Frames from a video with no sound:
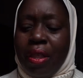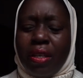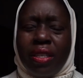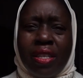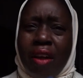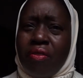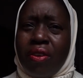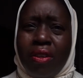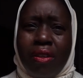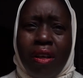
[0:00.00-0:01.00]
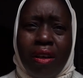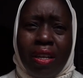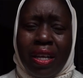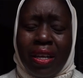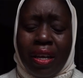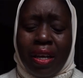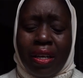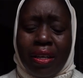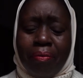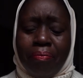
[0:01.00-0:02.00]
There's several on
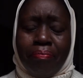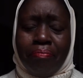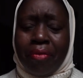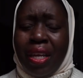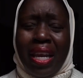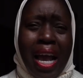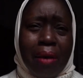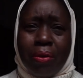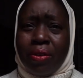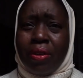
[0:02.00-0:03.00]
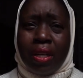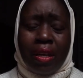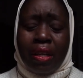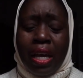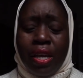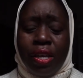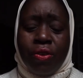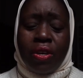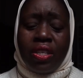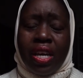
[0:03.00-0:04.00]
the in the App Store and all that
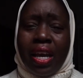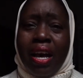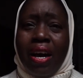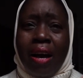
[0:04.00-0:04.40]
you could check out.